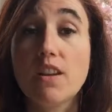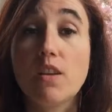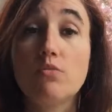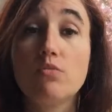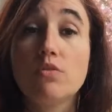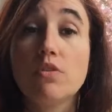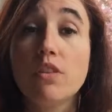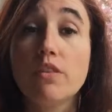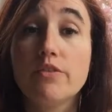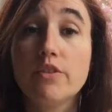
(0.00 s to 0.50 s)
I
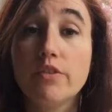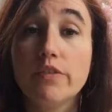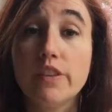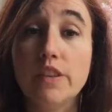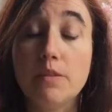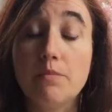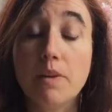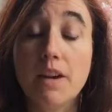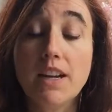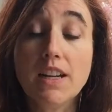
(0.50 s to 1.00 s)
would love your
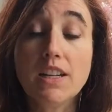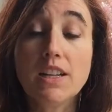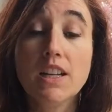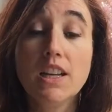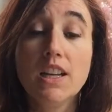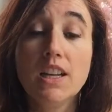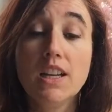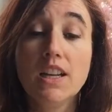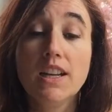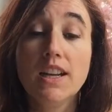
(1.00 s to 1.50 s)
feedback.
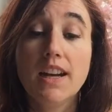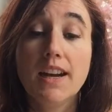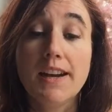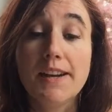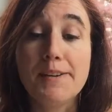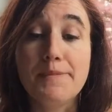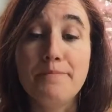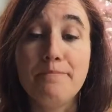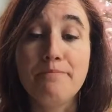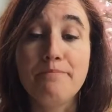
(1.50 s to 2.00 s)

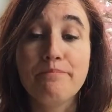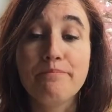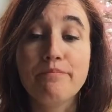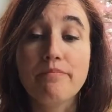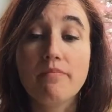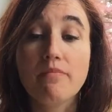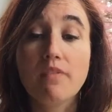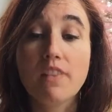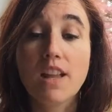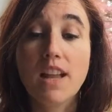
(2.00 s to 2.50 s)

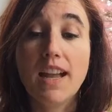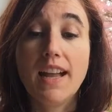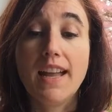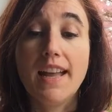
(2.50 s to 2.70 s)
And